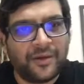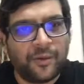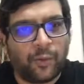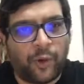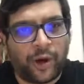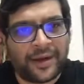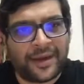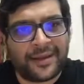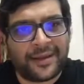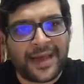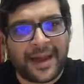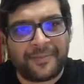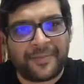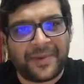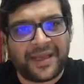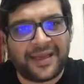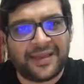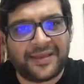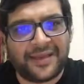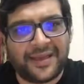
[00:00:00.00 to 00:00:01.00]
What is
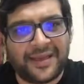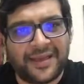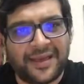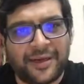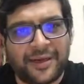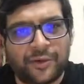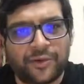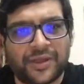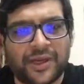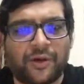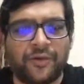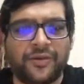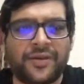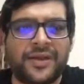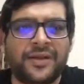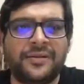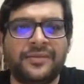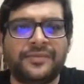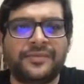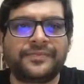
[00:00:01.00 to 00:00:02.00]
happening in the year
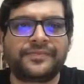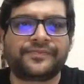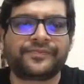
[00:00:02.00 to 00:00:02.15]
2000?